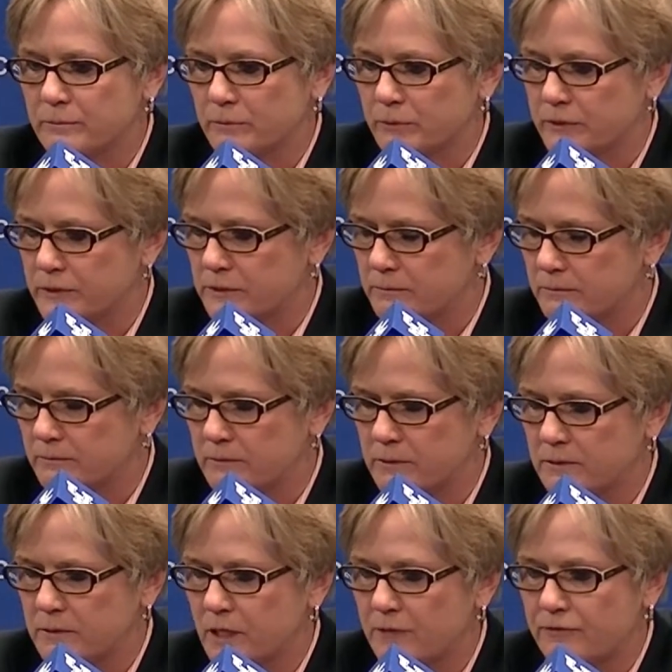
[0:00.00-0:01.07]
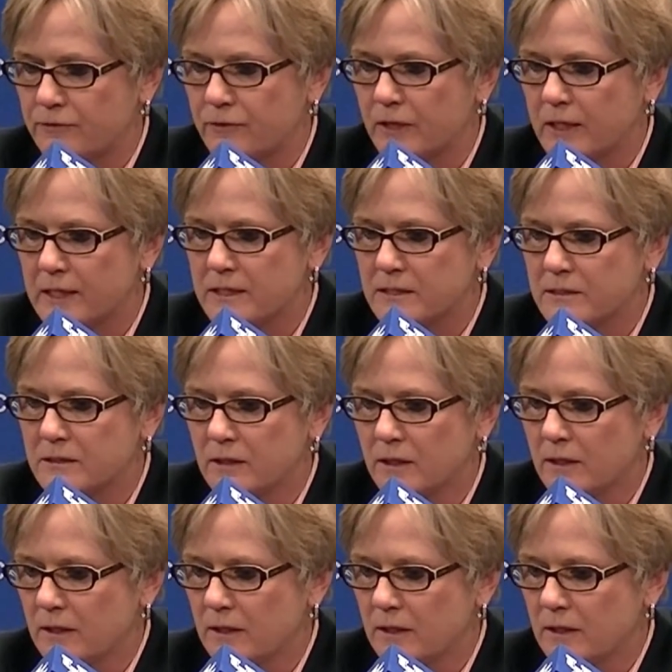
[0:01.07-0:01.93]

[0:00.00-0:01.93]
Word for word: was tough for us.